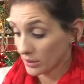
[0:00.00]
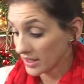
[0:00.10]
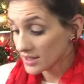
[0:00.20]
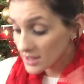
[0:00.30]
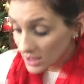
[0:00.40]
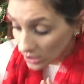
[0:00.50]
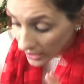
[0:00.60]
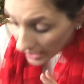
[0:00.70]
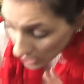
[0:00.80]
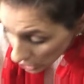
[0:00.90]
So I still
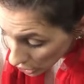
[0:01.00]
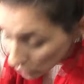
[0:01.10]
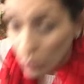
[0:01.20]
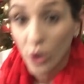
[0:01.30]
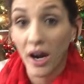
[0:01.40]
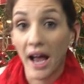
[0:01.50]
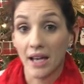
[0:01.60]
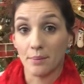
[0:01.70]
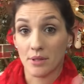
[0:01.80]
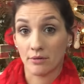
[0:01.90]
got two more
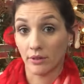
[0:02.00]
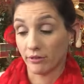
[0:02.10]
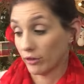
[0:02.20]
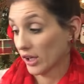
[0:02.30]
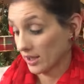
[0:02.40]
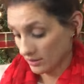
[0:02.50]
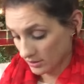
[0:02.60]
items for free.